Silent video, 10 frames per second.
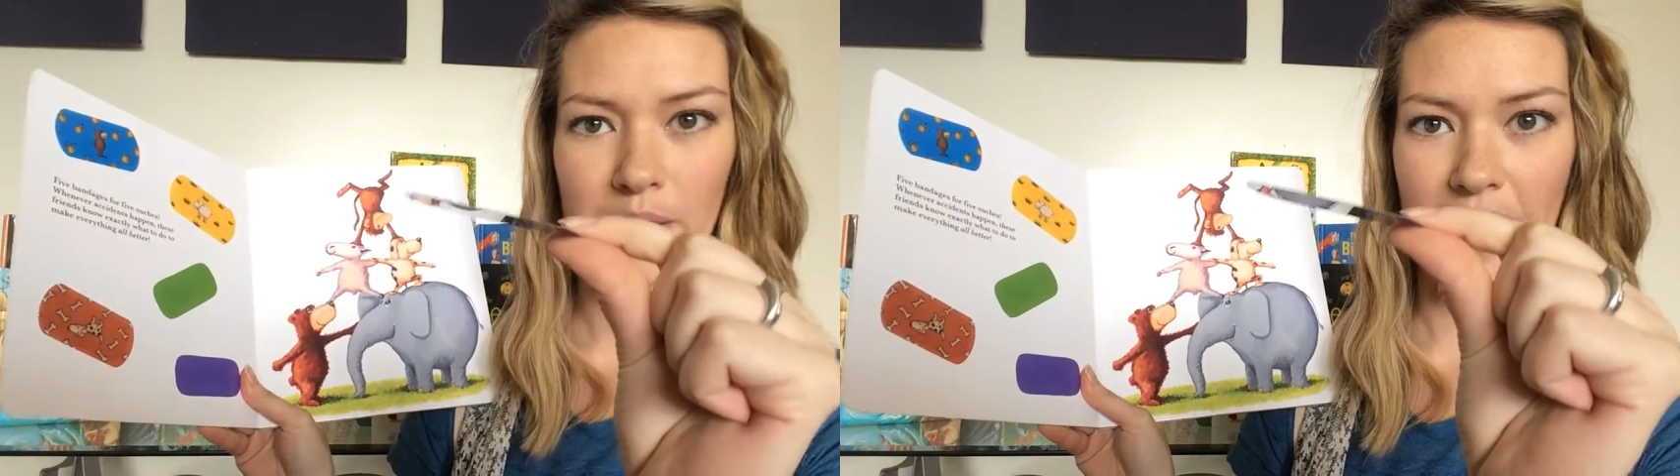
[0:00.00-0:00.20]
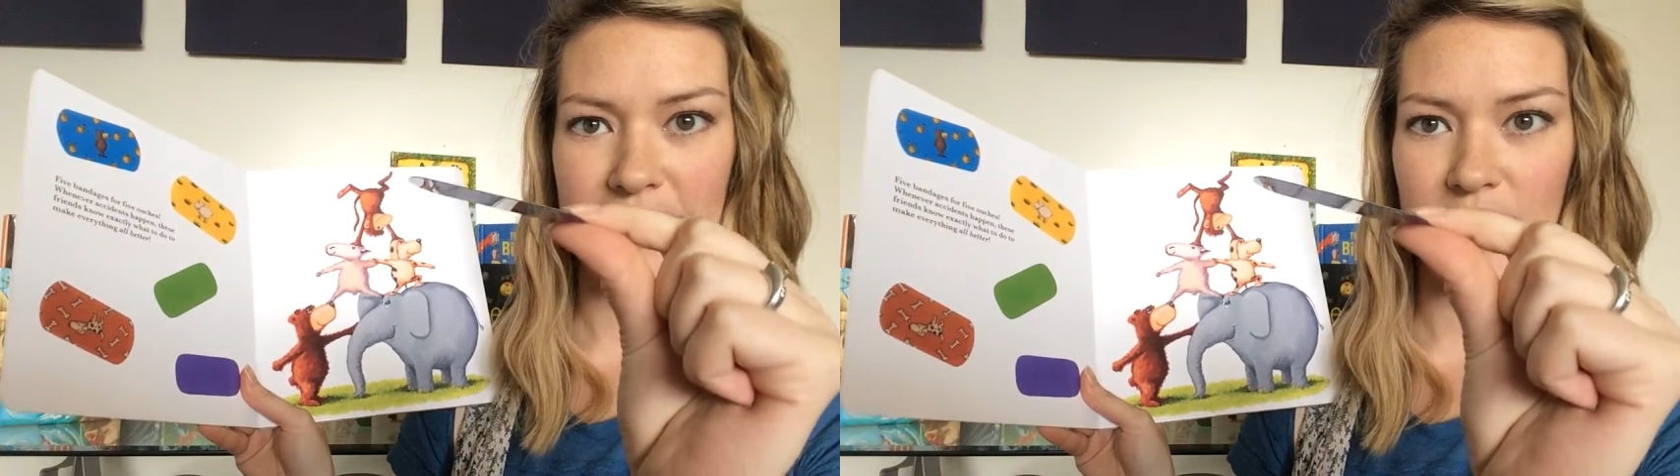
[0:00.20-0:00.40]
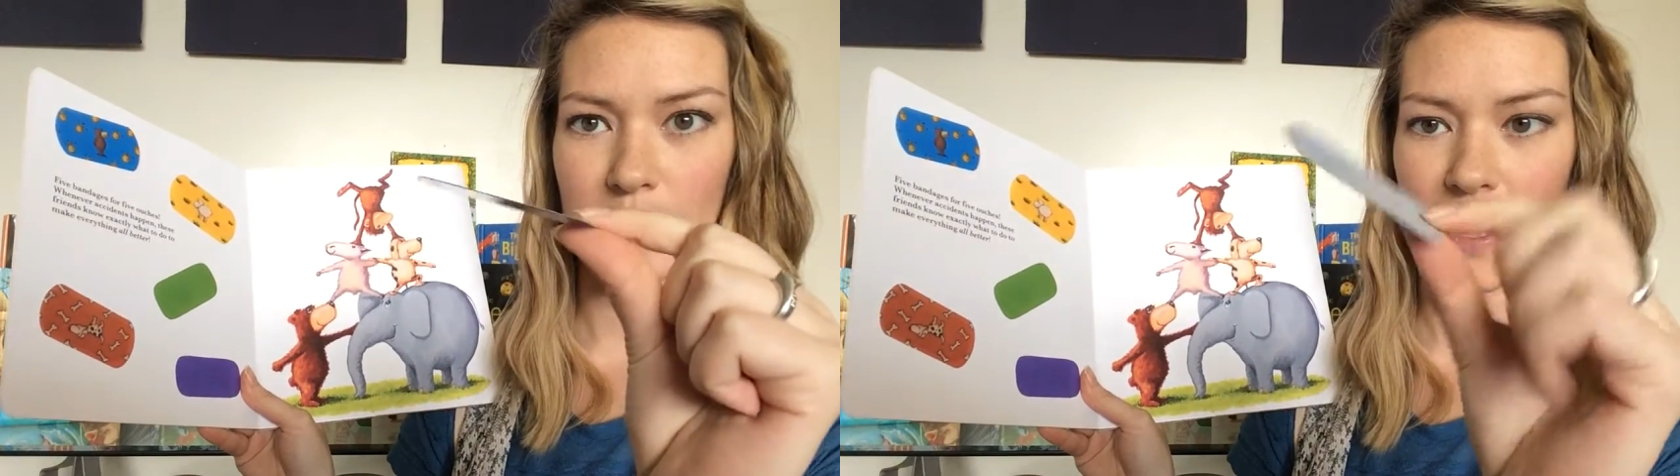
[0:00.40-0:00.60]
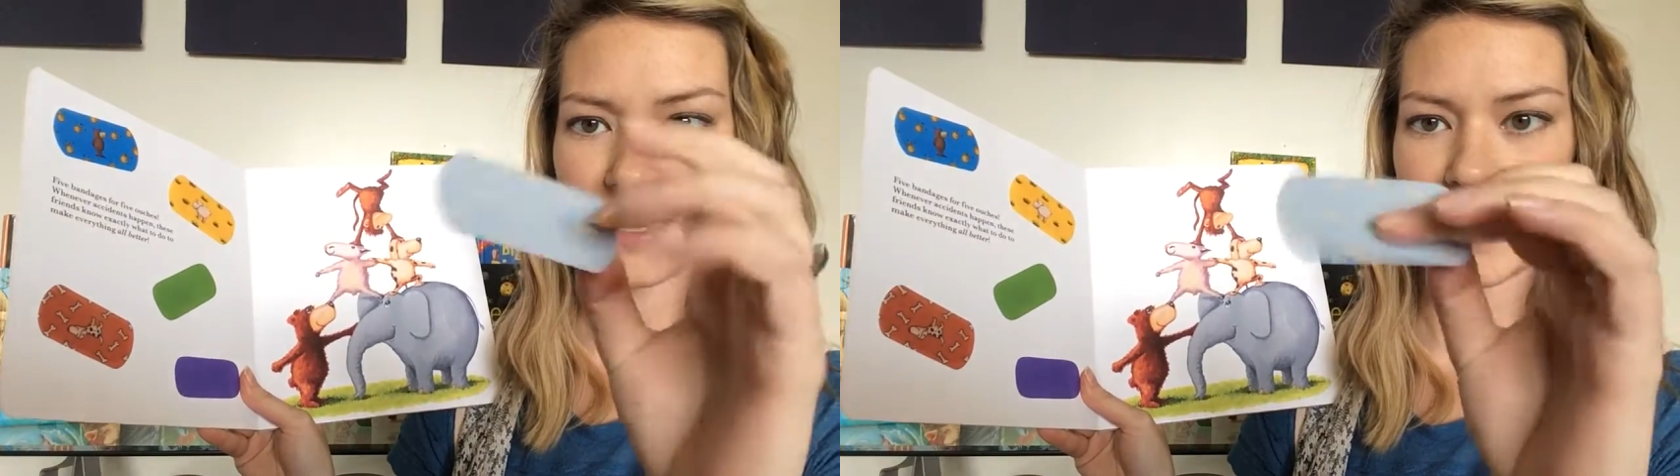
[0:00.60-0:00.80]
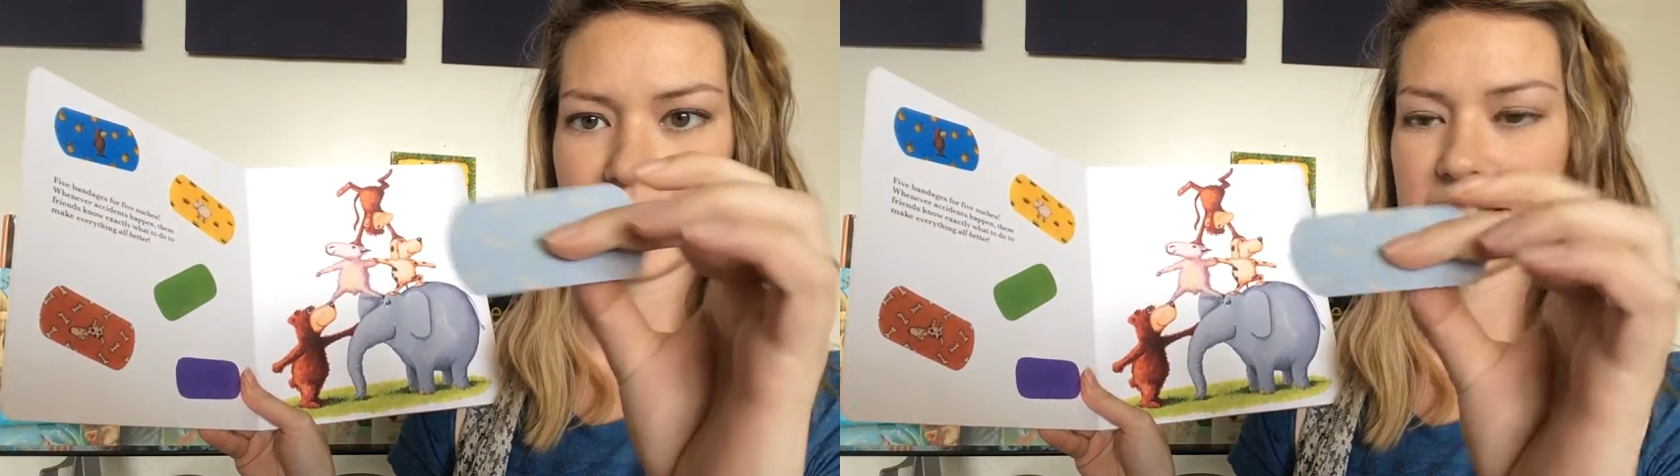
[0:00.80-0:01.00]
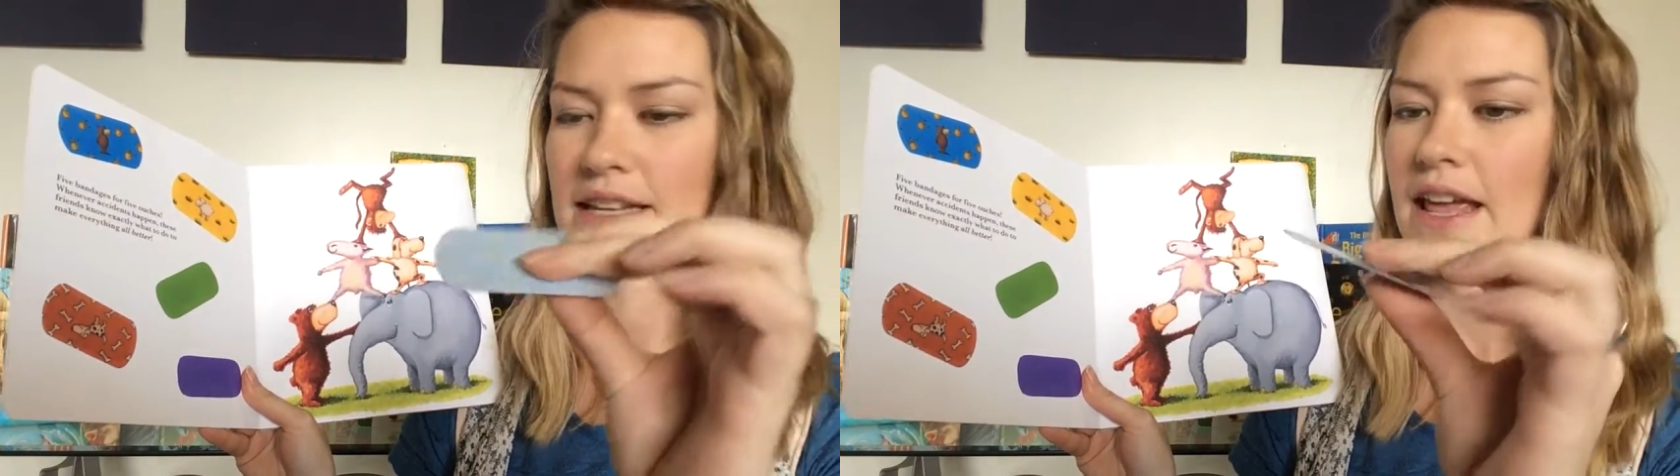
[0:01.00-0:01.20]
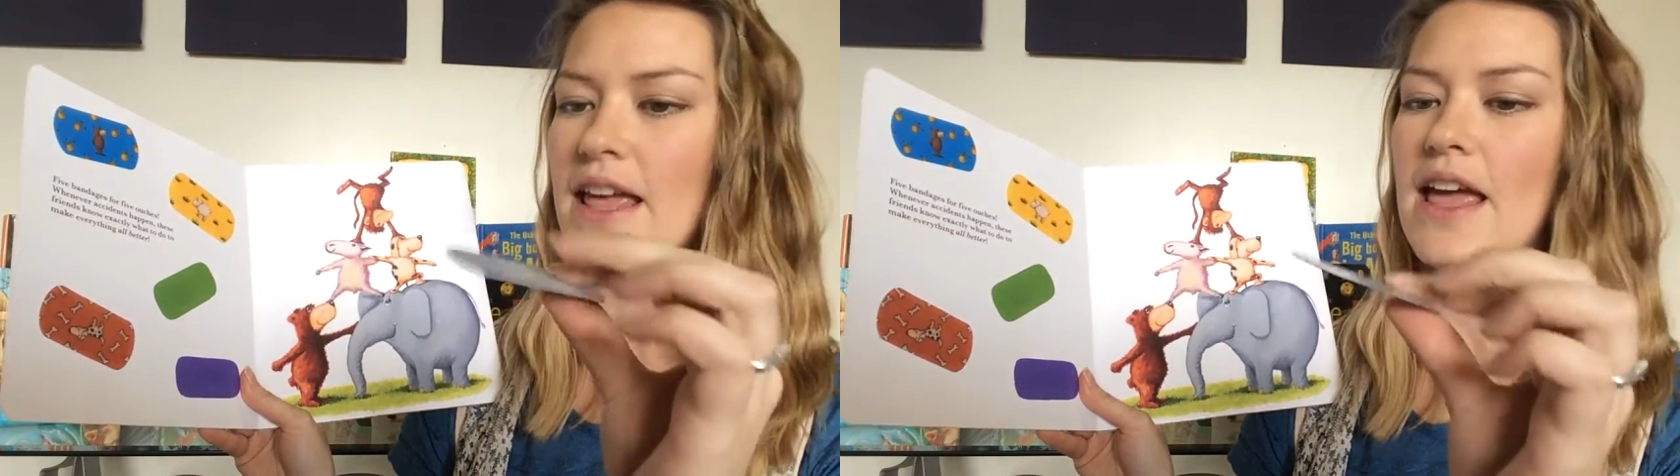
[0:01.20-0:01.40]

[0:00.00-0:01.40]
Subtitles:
plastic band-aids.